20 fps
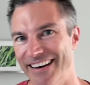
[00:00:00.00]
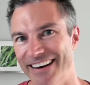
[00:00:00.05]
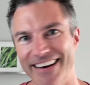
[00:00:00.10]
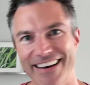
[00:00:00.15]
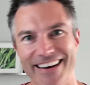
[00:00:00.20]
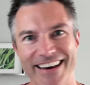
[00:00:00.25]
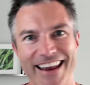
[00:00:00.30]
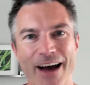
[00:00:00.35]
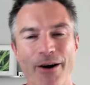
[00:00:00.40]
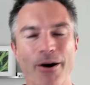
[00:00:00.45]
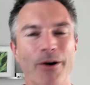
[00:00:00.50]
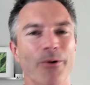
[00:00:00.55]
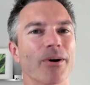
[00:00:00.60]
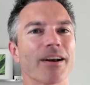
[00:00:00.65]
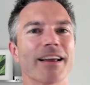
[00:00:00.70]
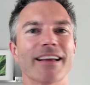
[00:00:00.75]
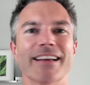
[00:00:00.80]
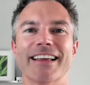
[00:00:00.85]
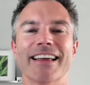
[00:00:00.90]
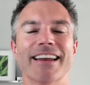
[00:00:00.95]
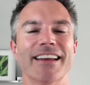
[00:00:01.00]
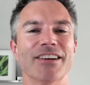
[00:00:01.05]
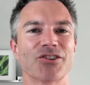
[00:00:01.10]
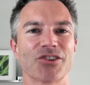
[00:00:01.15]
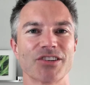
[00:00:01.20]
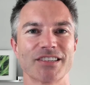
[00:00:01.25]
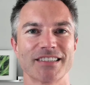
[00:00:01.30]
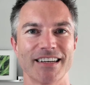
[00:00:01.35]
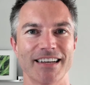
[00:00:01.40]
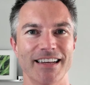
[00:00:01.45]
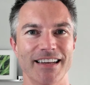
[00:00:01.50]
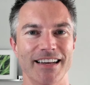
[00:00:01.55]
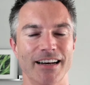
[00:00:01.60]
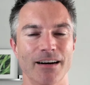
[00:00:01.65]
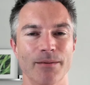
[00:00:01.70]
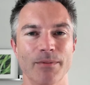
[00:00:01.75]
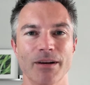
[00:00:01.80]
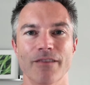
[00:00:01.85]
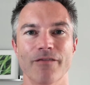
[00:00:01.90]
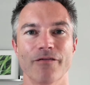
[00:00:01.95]
now I want to get interested in
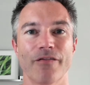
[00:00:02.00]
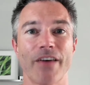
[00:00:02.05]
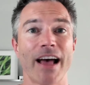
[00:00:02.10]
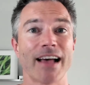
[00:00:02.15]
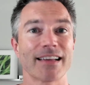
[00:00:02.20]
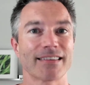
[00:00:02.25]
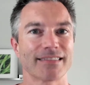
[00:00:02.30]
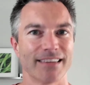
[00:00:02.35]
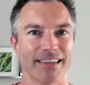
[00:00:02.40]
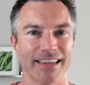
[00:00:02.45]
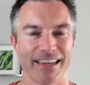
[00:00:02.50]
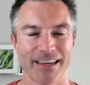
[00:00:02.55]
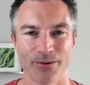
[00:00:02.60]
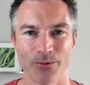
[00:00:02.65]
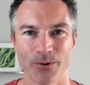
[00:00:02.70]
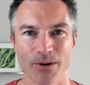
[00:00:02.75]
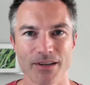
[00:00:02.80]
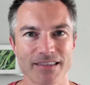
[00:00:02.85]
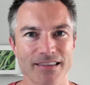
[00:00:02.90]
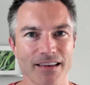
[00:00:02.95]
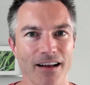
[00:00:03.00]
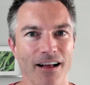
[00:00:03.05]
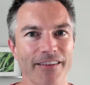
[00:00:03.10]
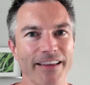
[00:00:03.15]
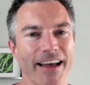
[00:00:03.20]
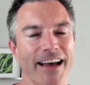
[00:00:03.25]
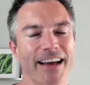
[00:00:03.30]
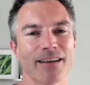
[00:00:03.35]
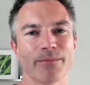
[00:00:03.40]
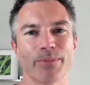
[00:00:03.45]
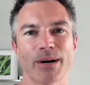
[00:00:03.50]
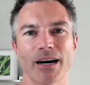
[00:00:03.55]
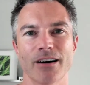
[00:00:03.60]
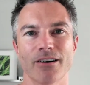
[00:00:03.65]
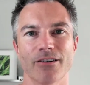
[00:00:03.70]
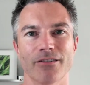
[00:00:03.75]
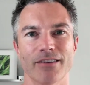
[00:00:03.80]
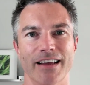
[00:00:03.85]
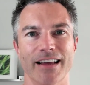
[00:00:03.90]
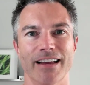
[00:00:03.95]
intermittent fasting, and what's all that
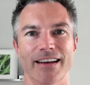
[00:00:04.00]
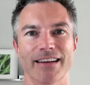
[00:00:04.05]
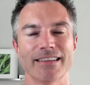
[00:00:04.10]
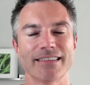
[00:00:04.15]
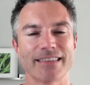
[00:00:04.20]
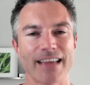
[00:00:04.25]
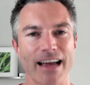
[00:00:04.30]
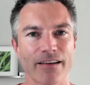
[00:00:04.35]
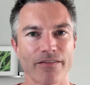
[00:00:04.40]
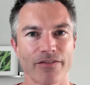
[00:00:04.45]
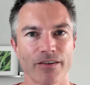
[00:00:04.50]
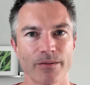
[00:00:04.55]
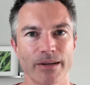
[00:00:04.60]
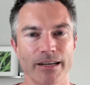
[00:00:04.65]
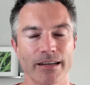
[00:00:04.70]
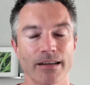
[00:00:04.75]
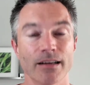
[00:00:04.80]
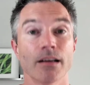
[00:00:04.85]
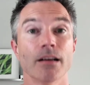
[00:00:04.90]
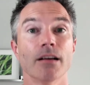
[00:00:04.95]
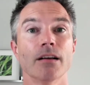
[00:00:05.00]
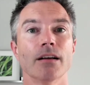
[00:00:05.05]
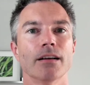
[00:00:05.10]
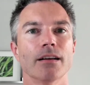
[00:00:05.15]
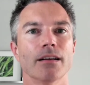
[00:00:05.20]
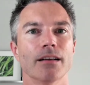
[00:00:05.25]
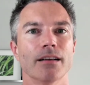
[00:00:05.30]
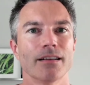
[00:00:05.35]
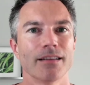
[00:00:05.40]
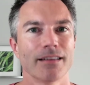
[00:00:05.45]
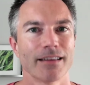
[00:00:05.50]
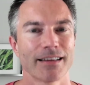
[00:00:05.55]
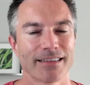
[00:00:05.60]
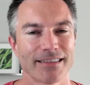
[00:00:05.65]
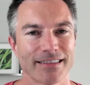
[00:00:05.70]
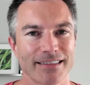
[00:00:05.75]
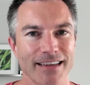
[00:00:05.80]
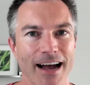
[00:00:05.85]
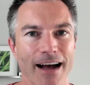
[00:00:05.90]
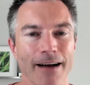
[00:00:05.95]
about, and is that for me? Let's
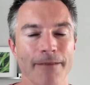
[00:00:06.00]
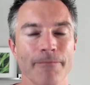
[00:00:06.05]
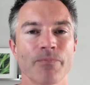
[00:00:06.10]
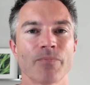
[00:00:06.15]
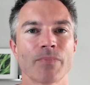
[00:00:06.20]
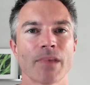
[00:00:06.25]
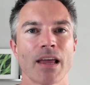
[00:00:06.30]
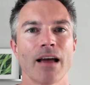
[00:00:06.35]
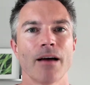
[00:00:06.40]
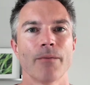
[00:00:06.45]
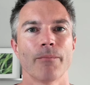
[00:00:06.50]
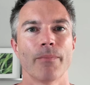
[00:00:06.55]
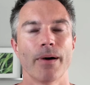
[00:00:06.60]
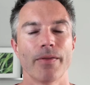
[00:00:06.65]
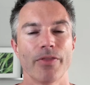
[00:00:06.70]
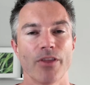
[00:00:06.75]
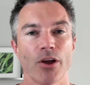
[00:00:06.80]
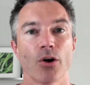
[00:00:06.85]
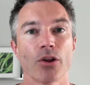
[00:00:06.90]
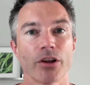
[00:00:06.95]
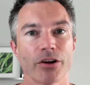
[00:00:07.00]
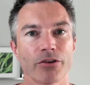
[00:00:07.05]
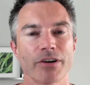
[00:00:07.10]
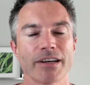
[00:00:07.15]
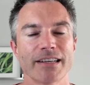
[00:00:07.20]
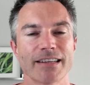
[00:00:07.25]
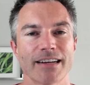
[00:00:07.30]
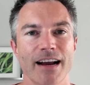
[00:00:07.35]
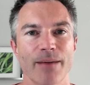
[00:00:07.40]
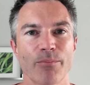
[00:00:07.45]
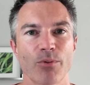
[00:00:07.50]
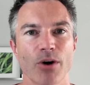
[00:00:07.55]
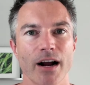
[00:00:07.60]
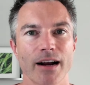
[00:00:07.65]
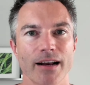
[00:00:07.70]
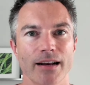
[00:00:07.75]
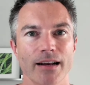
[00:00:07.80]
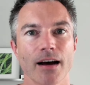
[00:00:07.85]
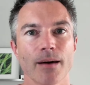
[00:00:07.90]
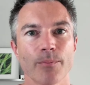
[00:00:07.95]
stop. The only reason I
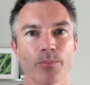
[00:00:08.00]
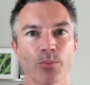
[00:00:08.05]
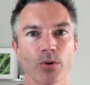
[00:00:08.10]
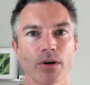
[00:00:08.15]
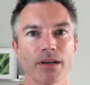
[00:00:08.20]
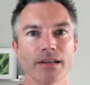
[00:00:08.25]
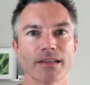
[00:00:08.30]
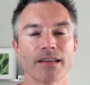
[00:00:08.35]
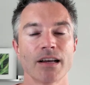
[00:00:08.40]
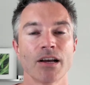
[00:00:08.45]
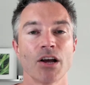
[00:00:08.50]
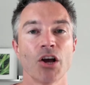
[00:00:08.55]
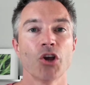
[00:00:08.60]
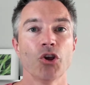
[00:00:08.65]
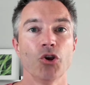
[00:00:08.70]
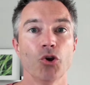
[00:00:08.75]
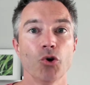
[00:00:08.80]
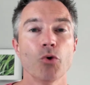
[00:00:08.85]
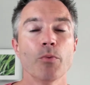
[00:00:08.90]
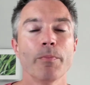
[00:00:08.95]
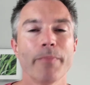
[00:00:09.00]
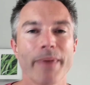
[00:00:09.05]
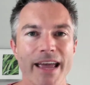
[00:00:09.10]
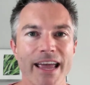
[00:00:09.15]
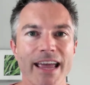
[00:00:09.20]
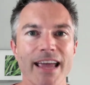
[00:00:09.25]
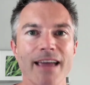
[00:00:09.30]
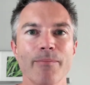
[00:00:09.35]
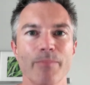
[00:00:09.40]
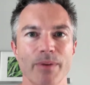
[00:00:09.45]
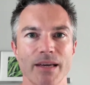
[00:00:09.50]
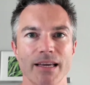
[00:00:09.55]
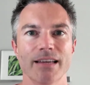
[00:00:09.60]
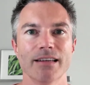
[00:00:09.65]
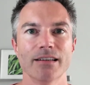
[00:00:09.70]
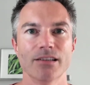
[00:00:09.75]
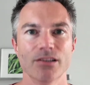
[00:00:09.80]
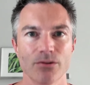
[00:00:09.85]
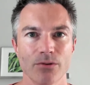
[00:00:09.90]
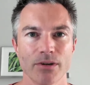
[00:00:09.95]
brought it up was you may be
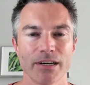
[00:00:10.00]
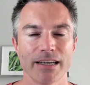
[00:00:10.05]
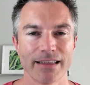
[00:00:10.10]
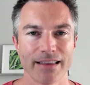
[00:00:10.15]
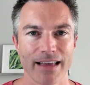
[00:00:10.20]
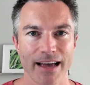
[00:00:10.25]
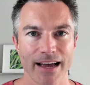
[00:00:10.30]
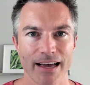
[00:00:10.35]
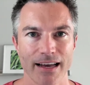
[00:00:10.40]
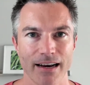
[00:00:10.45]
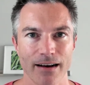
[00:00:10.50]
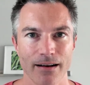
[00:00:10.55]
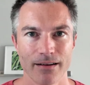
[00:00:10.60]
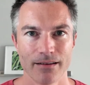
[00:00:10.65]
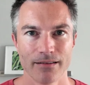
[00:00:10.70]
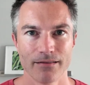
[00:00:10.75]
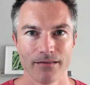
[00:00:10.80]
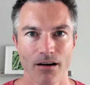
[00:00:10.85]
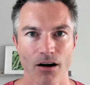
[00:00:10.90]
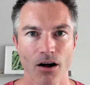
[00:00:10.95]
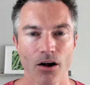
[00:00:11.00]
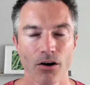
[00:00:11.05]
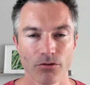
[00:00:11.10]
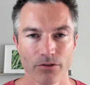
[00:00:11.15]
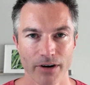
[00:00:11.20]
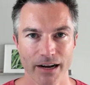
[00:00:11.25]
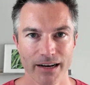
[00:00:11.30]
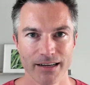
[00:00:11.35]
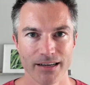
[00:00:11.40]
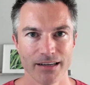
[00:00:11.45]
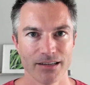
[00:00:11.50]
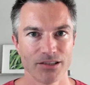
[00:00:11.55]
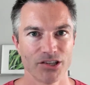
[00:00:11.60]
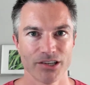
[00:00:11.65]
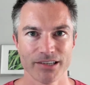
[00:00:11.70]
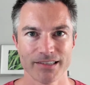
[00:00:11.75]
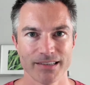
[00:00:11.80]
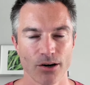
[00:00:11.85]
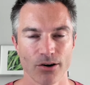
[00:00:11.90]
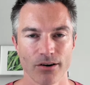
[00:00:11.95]
doing that already
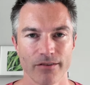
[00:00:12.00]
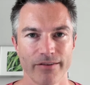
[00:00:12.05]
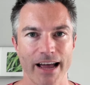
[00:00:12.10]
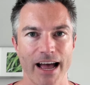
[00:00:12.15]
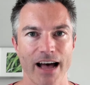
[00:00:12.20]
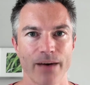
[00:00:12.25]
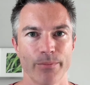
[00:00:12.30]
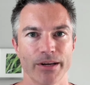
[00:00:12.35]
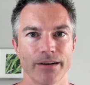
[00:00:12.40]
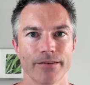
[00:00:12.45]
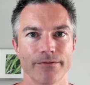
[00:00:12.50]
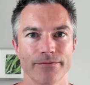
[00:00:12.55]
just out of habit.